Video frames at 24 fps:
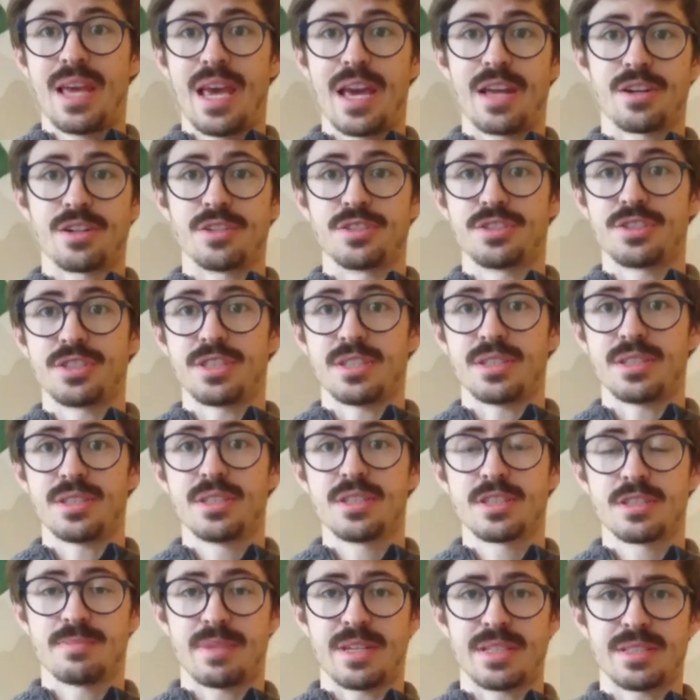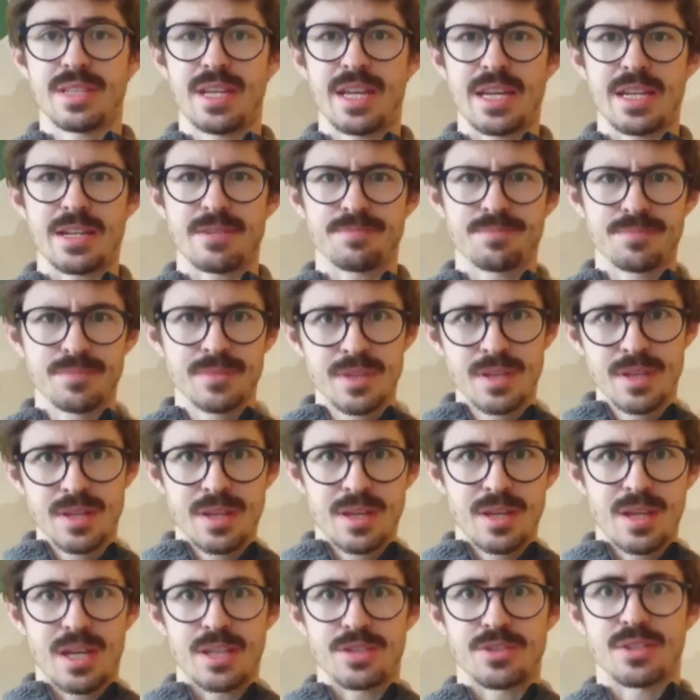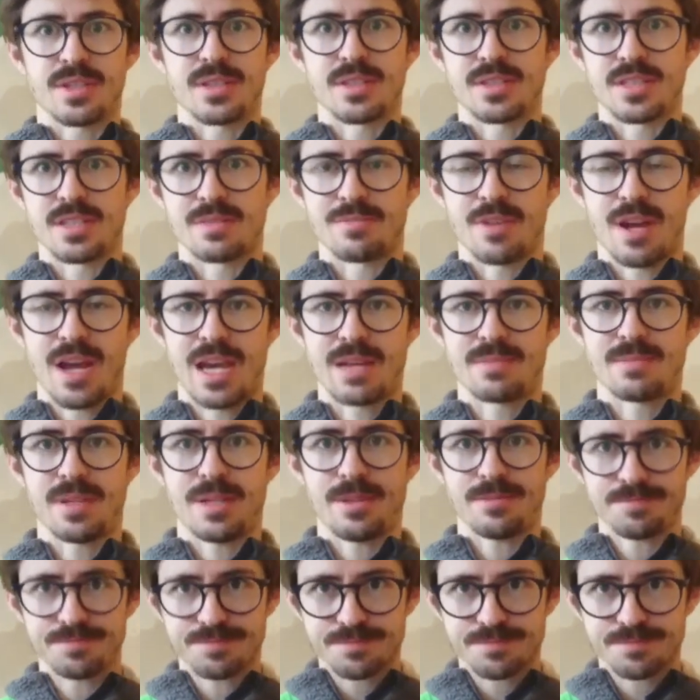energy to maintain, as you can see behind me.